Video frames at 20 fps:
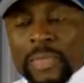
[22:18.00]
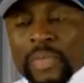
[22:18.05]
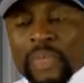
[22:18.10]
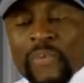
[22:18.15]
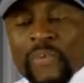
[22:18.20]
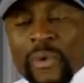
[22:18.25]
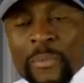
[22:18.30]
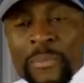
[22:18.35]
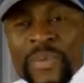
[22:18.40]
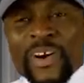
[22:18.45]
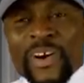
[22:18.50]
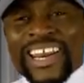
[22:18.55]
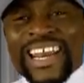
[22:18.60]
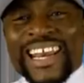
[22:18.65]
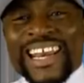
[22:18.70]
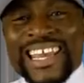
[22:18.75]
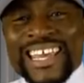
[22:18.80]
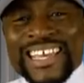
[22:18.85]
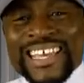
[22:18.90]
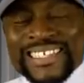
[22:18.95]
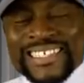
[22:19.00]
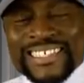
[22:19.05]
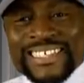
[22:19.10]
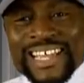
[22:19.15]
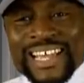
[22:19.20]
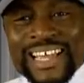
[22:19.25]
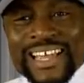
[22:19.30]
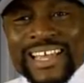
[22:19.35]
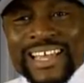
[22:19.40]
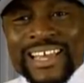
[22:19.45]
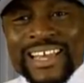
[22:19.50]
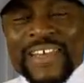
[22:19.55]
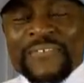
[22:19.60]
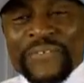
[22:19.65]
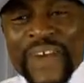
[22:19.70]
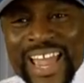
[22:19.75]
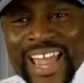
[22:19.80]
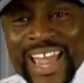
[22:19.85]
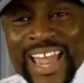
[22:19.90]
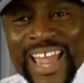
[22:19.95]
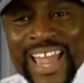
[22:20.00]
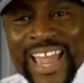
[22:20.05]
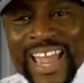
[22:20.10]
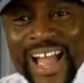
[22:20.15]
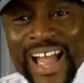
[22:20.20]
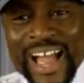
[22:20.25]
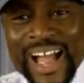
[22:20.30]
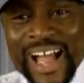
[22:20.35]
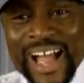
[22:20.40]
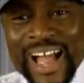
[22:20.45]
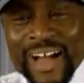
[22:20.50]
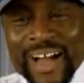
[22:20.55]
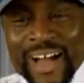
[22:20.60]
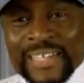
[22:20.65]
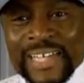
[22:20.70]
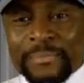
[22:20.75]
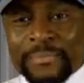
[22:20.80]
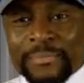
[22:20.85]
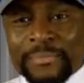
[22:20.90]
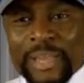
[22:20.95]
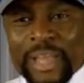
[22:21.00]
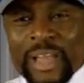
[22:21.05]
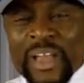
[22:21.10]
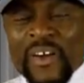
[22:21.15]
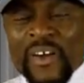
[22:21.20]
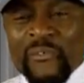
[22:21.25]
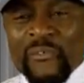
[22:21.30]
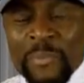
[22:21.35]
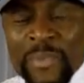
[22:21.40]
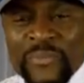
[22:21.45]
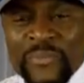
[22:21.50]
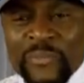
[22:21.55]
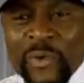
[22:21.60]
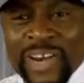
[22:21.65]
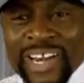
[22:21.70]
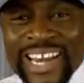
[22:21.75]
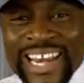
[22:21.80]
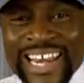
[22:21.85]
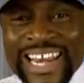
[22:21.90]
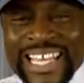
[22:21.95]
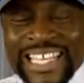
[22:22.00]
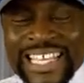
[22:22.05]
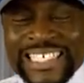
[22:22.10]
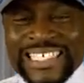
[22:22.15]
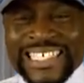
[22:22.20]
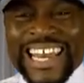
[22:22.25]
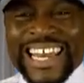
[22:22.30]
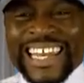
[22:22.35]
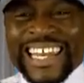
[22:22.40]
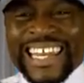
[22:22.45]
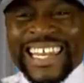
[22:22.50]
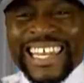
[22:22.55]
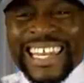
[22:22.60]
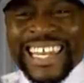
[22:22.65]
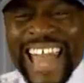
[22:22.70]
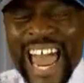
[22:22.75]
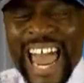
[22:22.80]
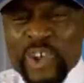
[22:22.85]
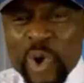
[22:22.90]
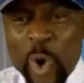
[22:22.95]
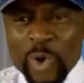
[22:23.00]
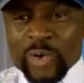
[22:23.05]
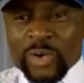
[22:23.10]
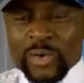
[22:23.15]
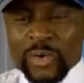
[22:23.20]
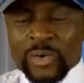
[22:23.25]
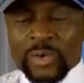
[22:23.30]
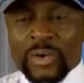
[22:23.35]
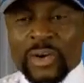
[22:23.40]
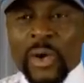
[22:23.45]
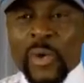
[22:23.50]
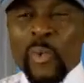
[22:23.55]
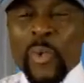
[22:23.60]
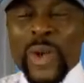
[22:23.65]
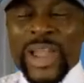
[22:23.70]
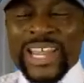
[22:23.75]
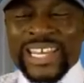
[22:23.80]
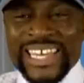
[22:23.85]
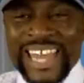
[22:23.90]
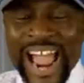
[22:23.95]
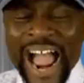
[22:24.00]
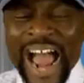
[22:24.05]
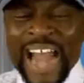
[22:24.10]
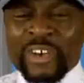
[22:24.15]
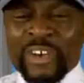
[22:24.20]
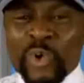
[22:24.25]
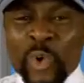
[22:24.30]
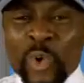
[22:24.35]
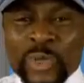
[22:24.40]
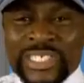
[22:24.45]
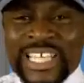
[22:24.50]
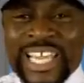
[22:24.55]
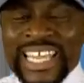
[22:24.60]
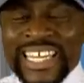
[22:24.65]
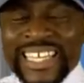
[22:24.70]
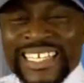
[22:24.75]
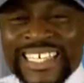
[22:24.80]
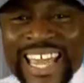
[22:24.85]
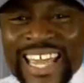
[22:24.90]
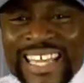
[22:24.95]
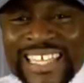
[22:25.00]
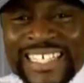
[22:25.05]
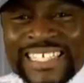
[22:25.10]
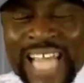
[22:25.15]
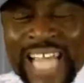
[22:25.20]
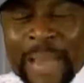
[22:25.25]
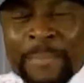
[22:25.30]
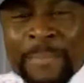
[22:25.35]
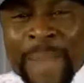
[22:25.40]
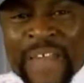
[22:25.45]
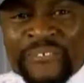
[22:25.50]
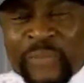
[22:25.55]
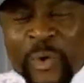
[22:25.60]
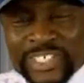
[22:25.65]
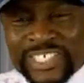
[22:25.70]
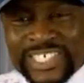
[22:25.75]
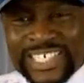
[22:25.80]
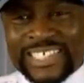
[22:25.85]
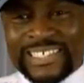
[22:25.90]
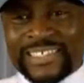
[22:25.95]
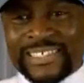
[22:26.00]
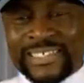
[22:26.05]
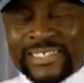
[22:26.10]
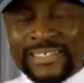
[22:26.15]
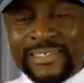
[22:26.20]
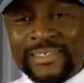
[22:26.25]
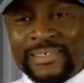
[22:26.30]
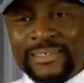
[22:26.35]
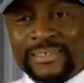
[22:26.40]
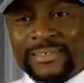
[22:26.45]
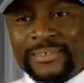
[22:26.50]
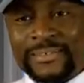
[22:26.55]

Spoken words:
me for release the fire within inside them, for me for release the lion where they and no say it they inside my forces.